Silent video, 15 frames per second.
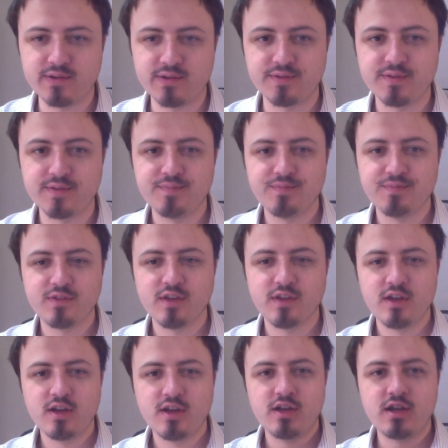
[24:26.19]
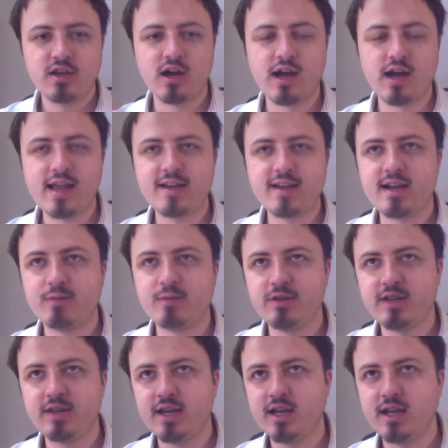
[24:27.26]
And I ended up with
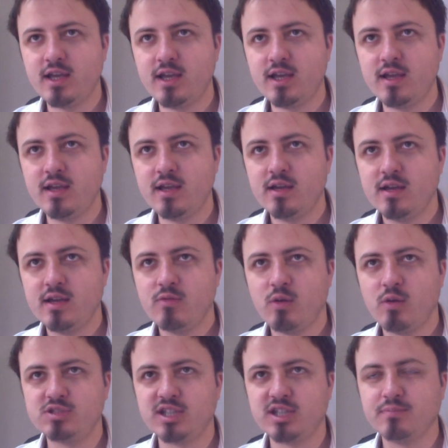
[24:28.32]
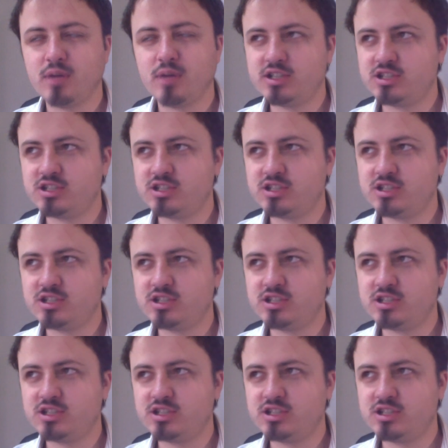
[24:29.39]
my